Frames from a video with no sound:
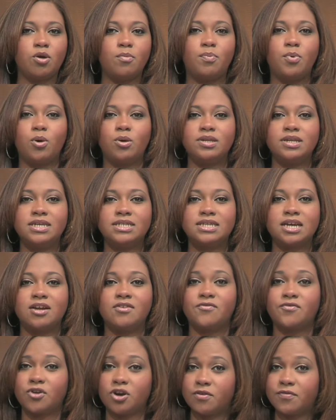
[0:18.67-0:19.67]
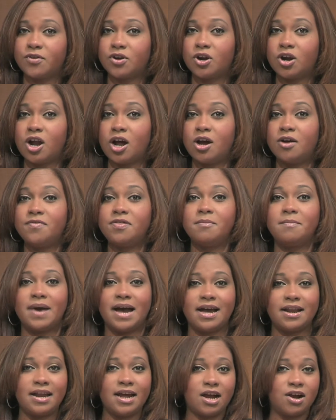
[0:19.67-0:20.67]
boldness, and fervor of the
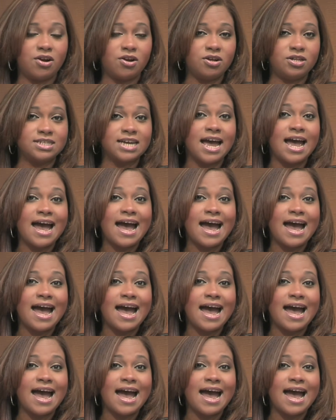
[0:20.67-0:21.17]
man heralded